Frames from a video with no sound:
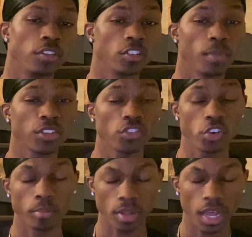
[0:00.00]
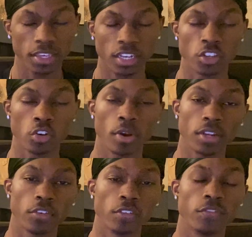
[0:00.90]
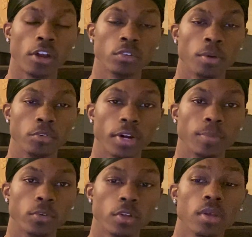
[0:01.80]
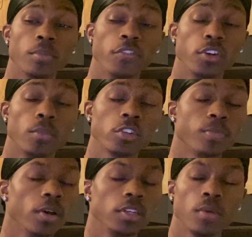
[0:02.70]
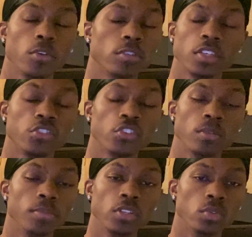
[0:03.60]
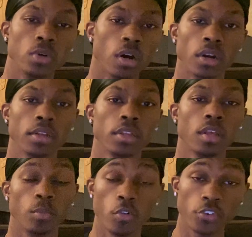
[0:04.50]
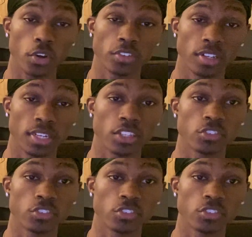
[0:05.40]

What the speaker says: just make sure you're blocking and you're ready for the follow-up grapple. For the most part, WC shouldn't be too hard. Moving on to the next